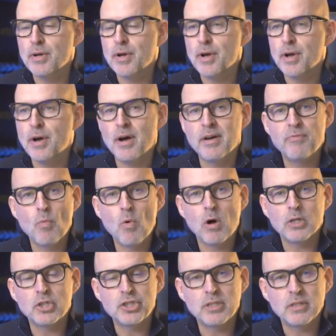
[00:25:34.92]
I've
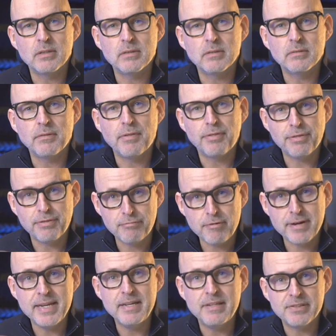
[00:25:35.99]
watched
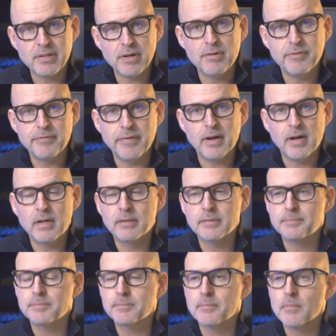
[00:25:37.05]
three so far.
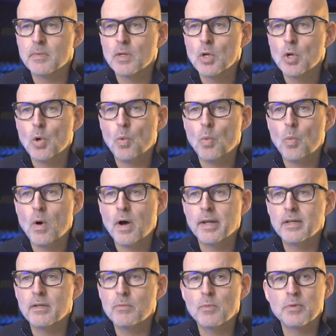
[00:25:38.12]

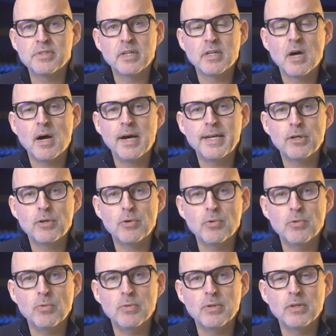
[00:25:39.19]
One was a guy
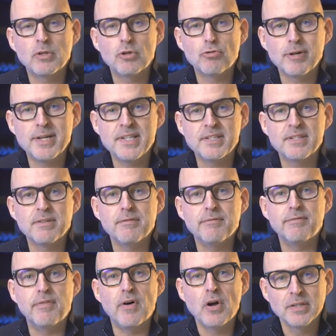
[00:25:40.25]
called Chris
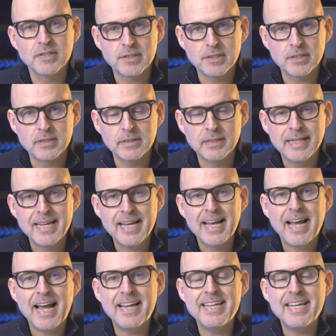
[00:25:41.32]
Voss,
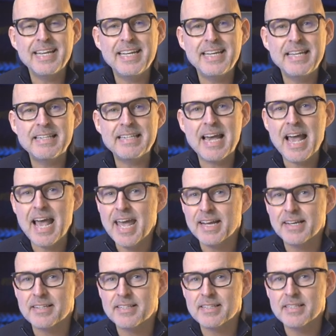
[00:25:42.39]
and he's
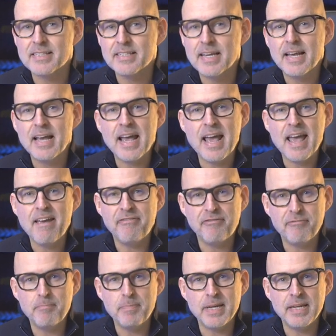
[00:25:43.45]

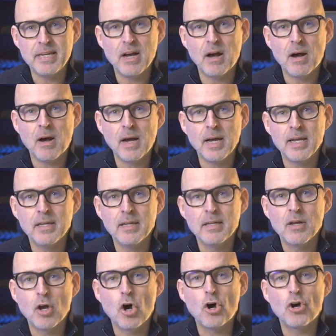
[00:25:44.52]
ex-FBI
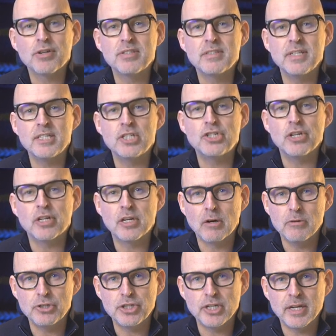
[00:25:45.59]
hostage
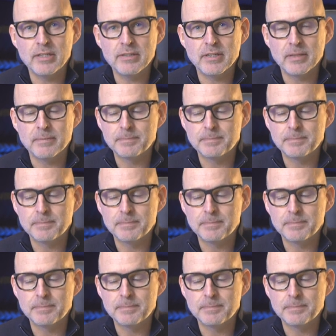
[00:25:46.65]
negotiator.